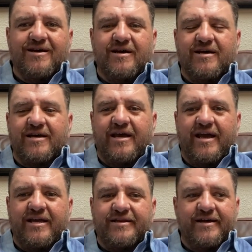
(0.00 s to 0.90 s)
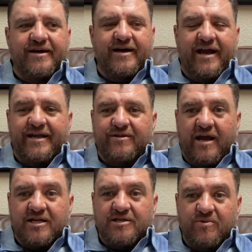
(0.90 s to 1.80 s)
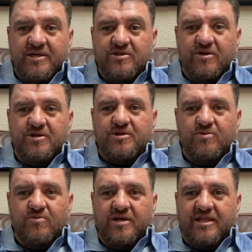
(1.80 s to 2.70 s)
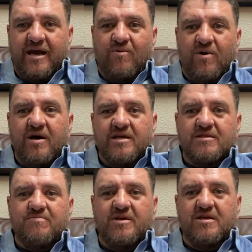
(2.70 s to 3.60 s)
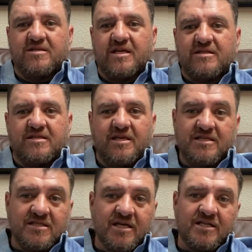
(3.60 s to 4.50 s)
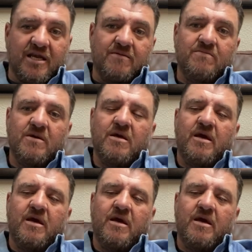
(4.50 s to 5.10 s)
I had to actually research what that was because that's his nickname.